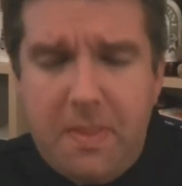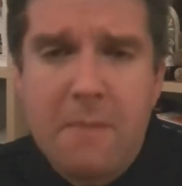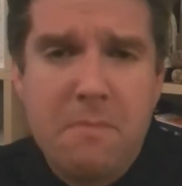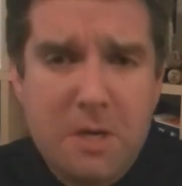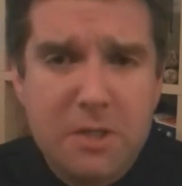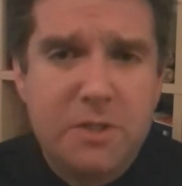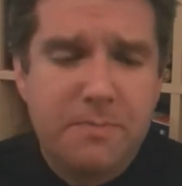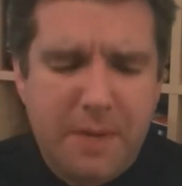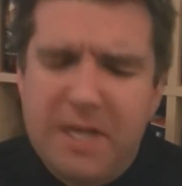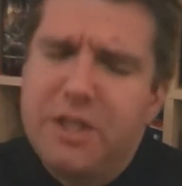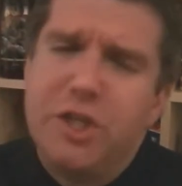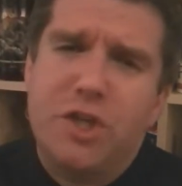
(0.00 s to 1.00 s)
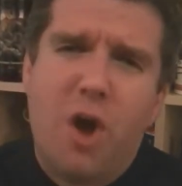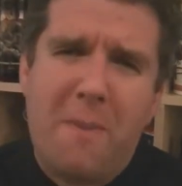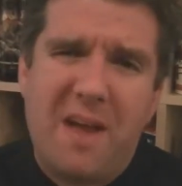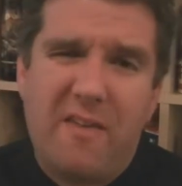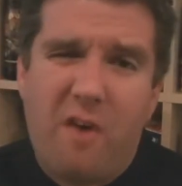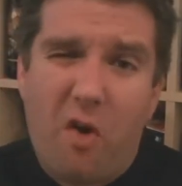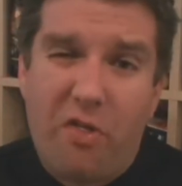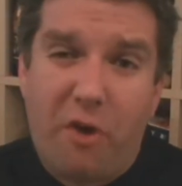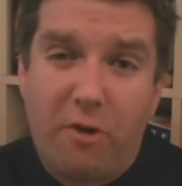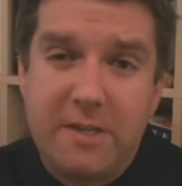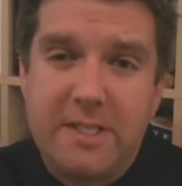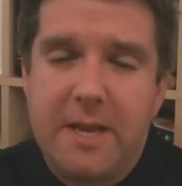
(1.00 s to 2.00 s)
But it doesn't burn. It's just got a bit of
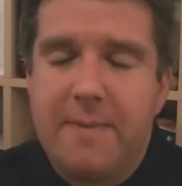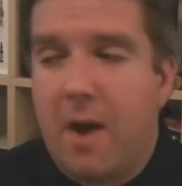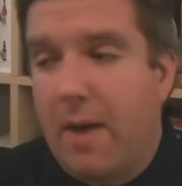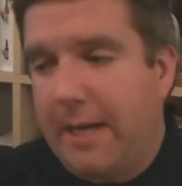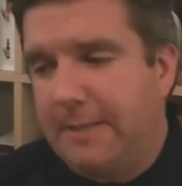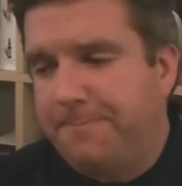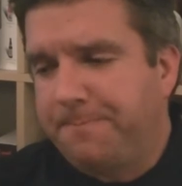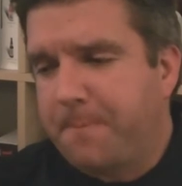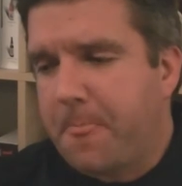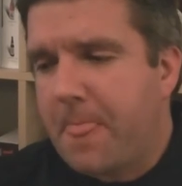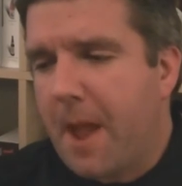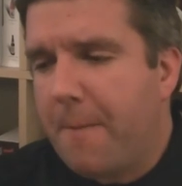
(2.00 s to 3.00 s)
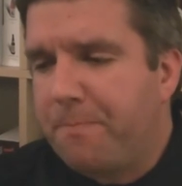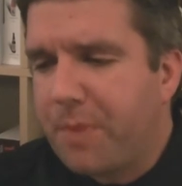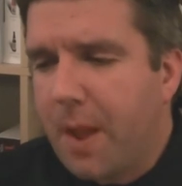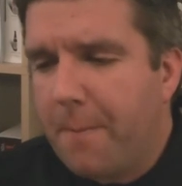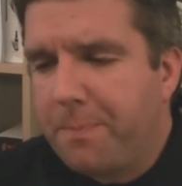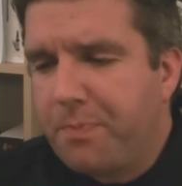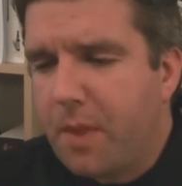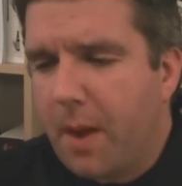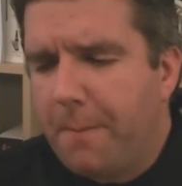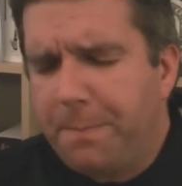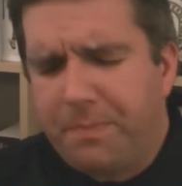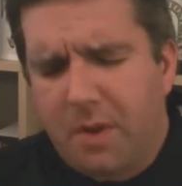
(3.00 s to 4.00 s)
authority about it.
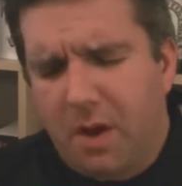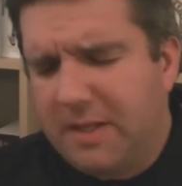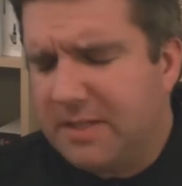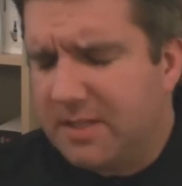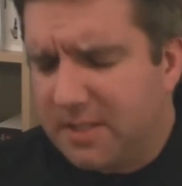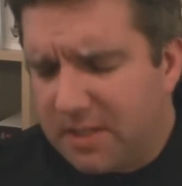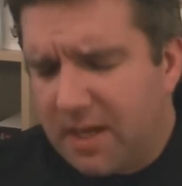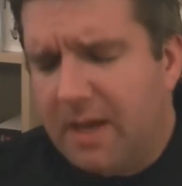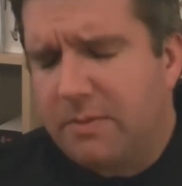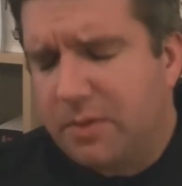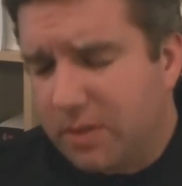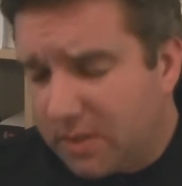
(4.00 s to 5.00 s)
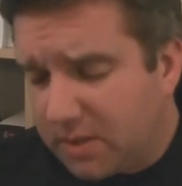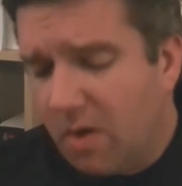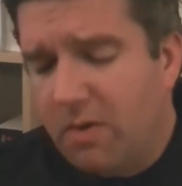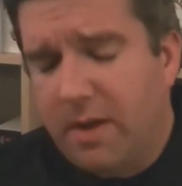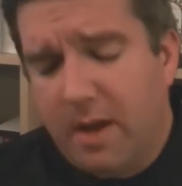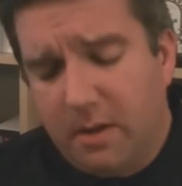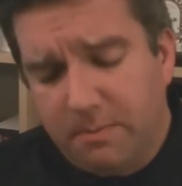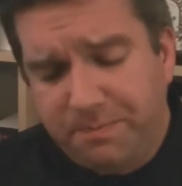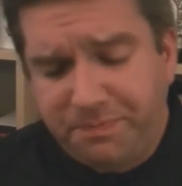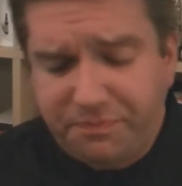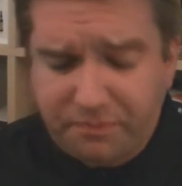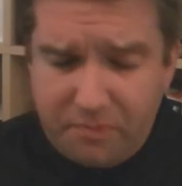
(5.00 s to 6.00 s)
Oh, that's absolutely stonking.
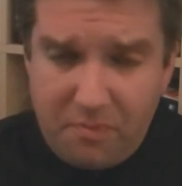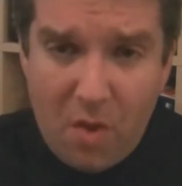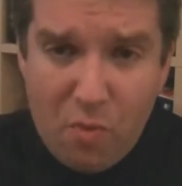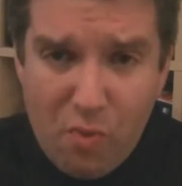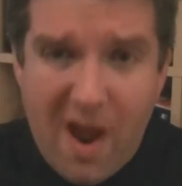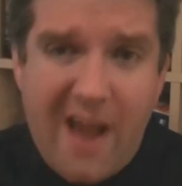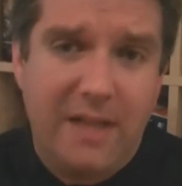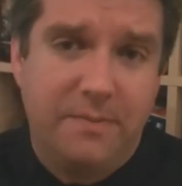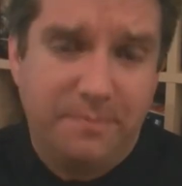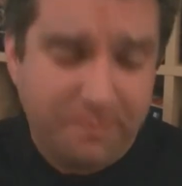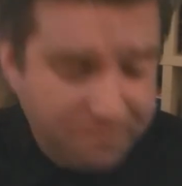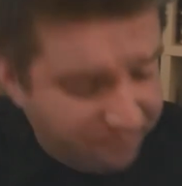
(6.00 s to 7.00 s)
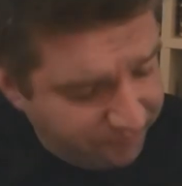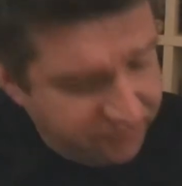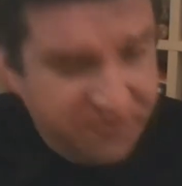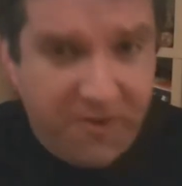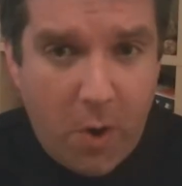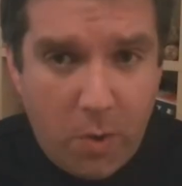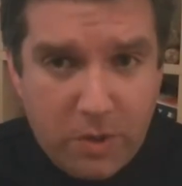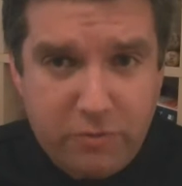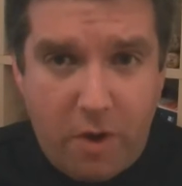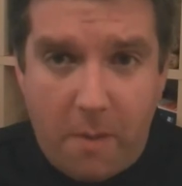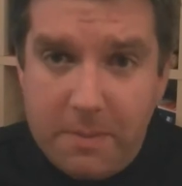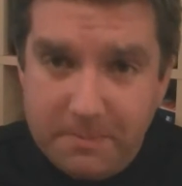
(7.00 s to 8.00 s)
Right. Focus,
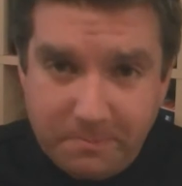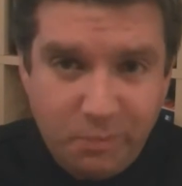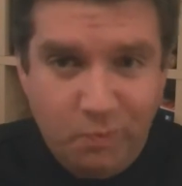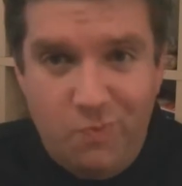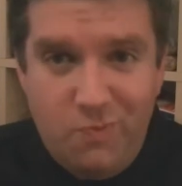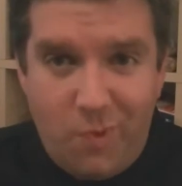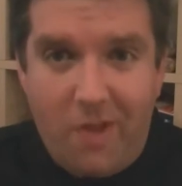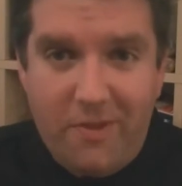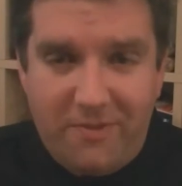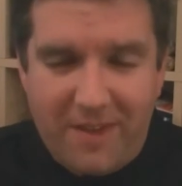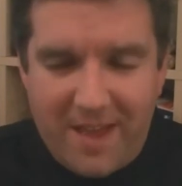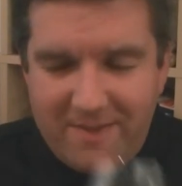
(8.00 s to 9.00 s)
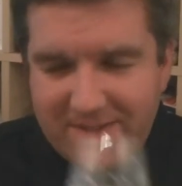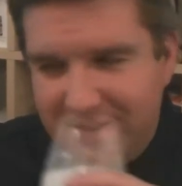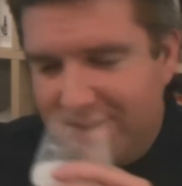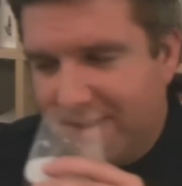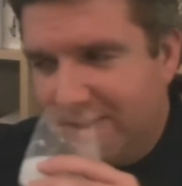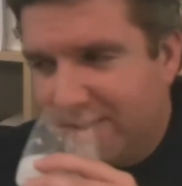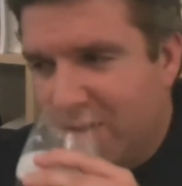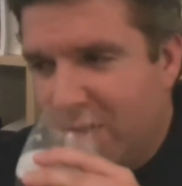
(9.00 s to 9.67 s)
Rob. What are the flavours in